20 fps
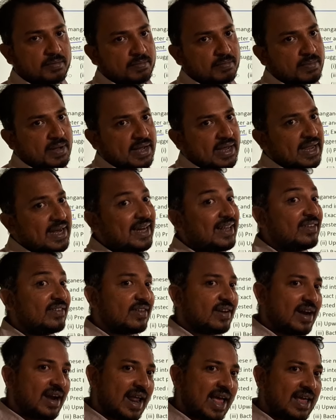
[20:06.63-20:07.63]
manganese
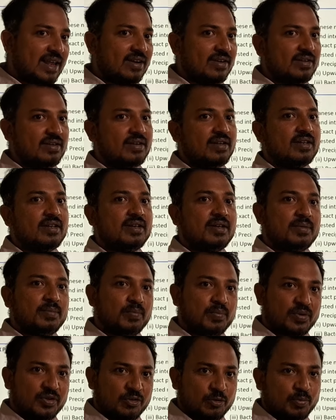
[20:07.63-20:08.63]
or an iron
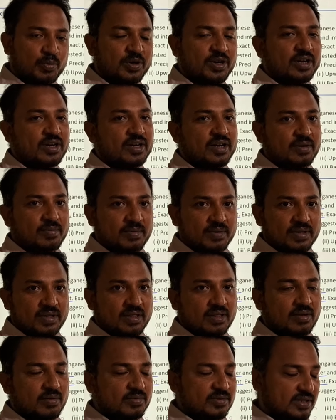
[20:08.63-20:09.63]
precipitated
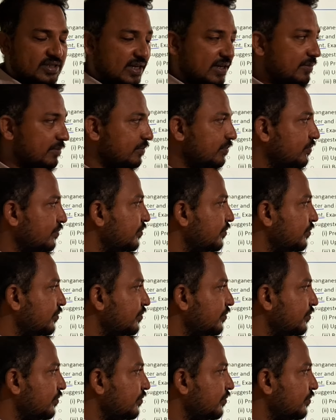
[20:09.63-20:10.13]
within the ocean.